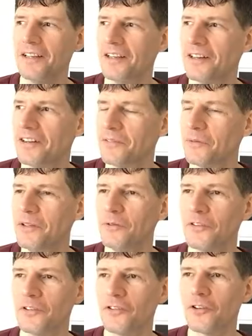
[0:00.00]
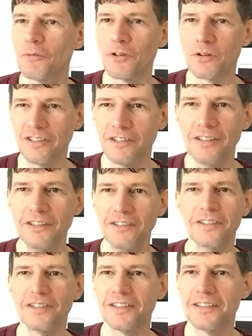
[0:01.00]
You know, we use the term
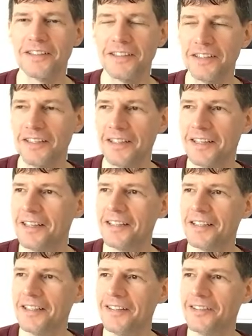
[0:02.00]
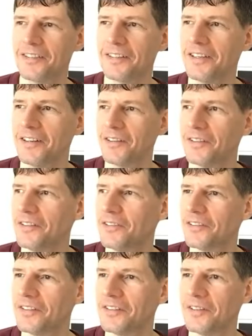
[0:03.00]
crusties these, you know,
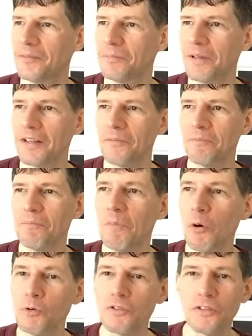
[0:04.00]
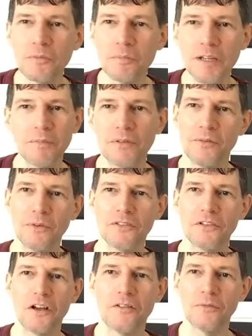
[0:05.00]
these the, uh, most of the people that we
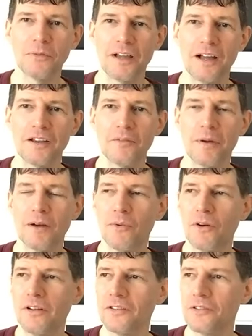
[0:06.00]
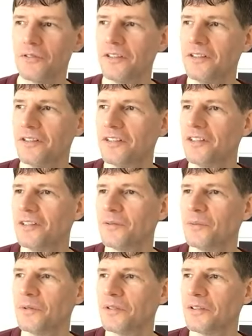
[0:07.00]
saw with Occupy Wall Street
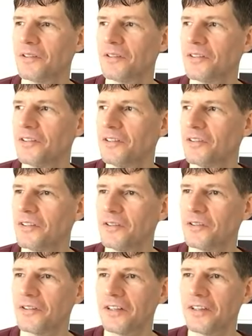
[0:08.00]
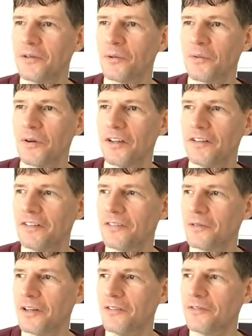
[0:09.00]
were, you know, they looked like they were right
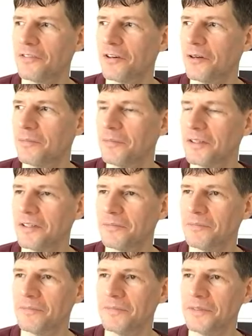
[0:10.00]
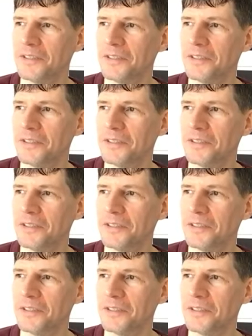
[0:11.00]
right from um,